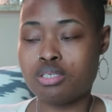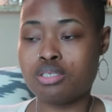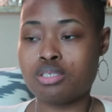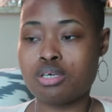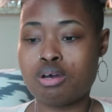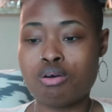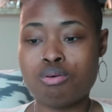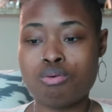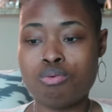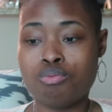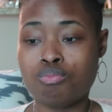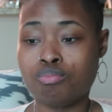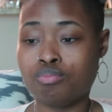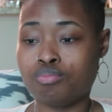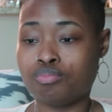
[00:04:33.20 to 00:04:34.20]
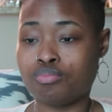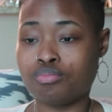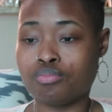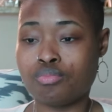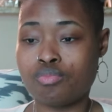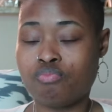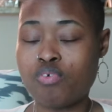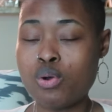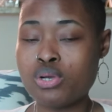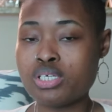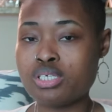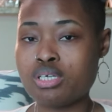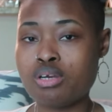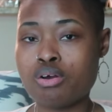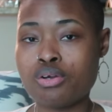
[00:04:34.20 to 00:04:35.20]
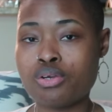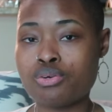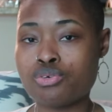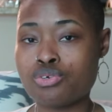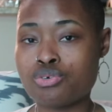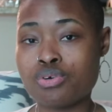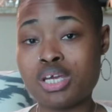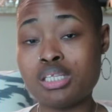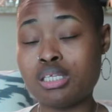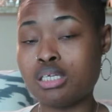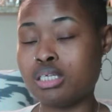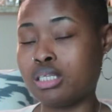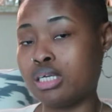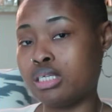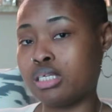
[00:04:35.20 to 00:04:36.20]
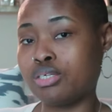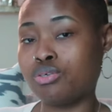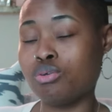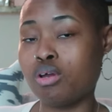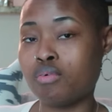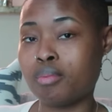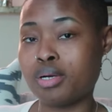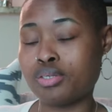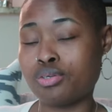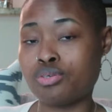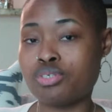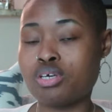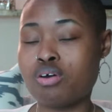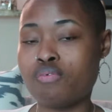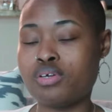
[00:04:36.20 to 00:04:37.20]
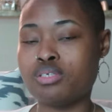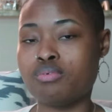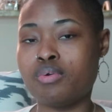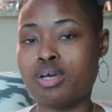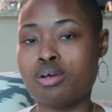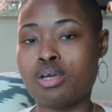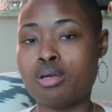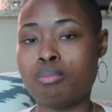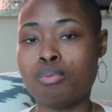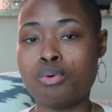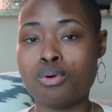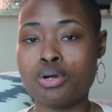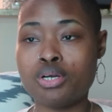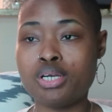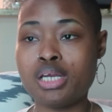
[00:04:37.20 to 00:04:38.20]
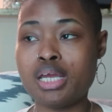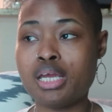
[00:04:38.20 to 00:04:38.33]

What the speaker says: So focusing on your strength and the things that you love about yourself is very important.